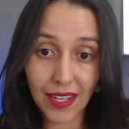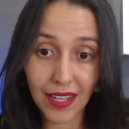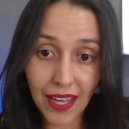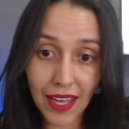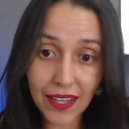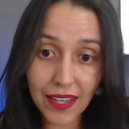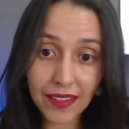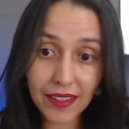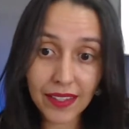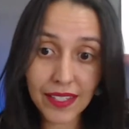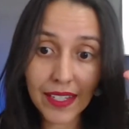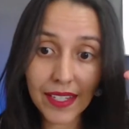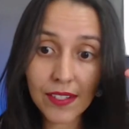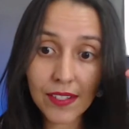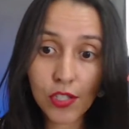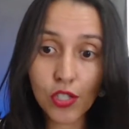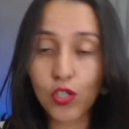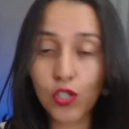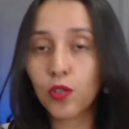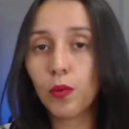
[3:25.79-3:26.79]
And
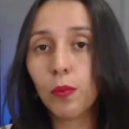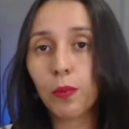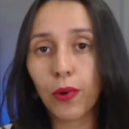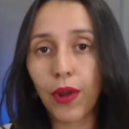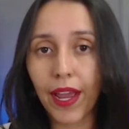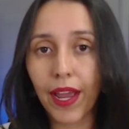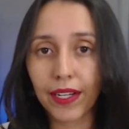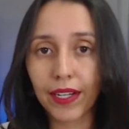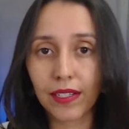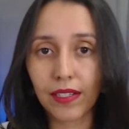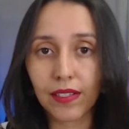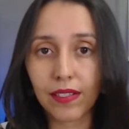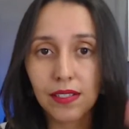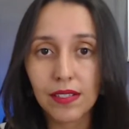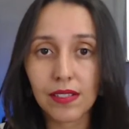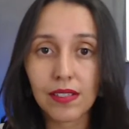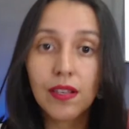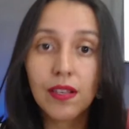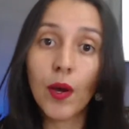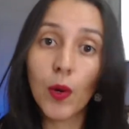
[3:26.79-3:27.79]
these 2
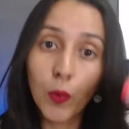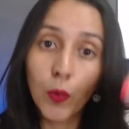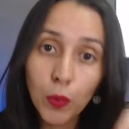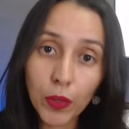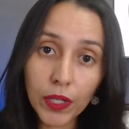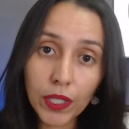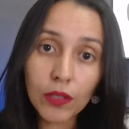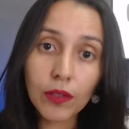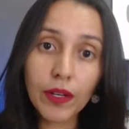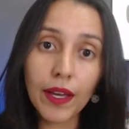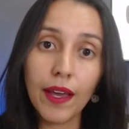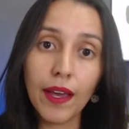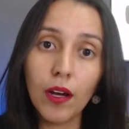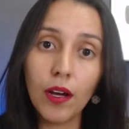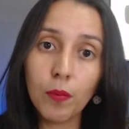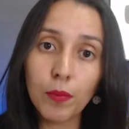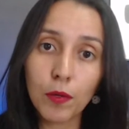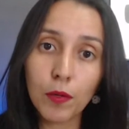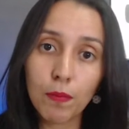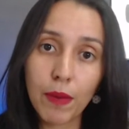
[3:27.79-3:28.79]
practices will
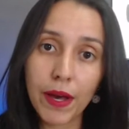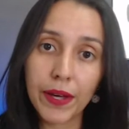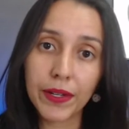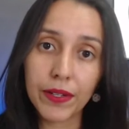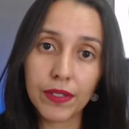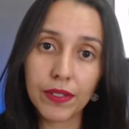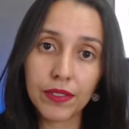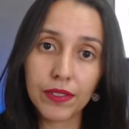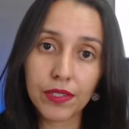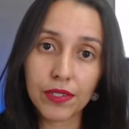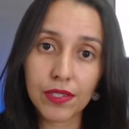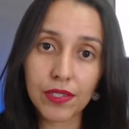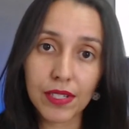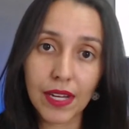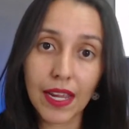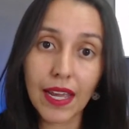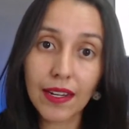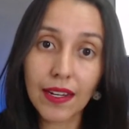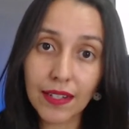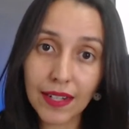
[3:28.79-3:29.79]
help you better
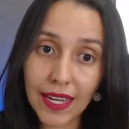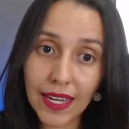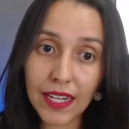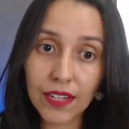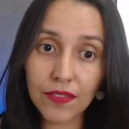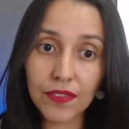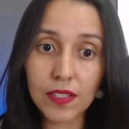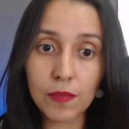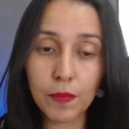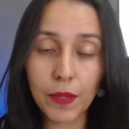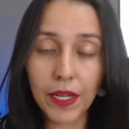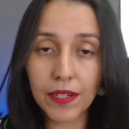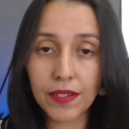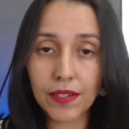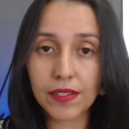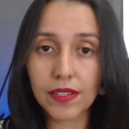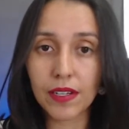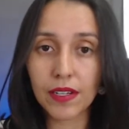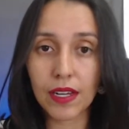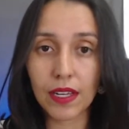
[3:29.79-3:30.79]
understand native
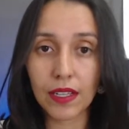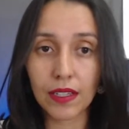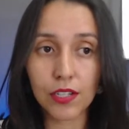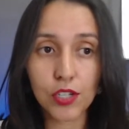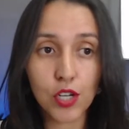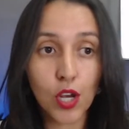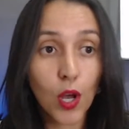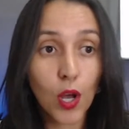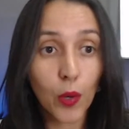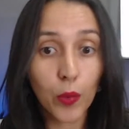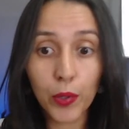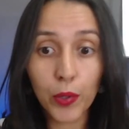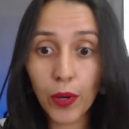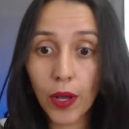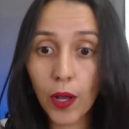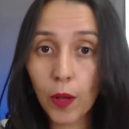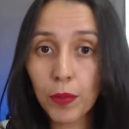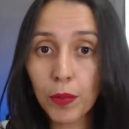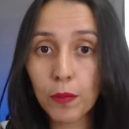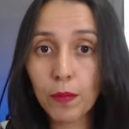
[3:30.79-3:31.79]
speakers in English, will
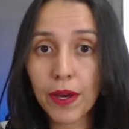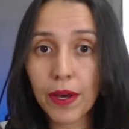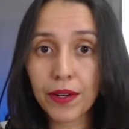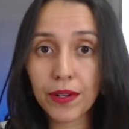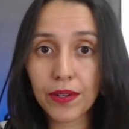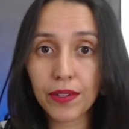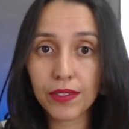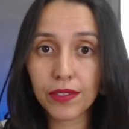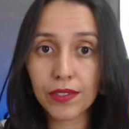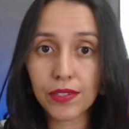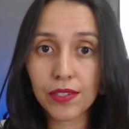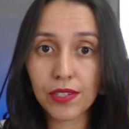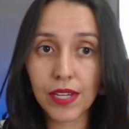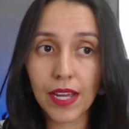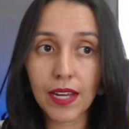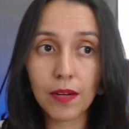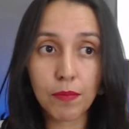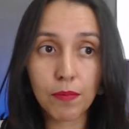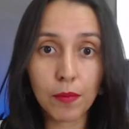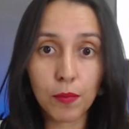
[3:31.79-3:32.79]
help you better
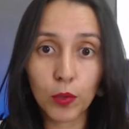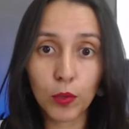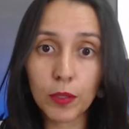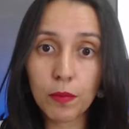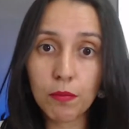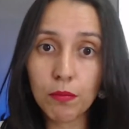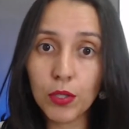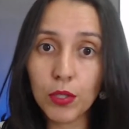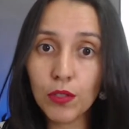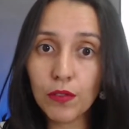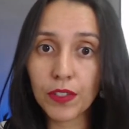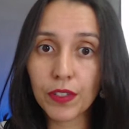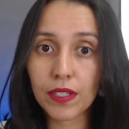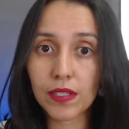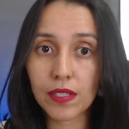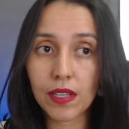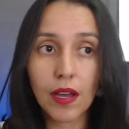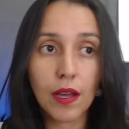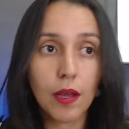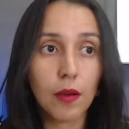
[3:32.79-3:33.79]
understand people in movies,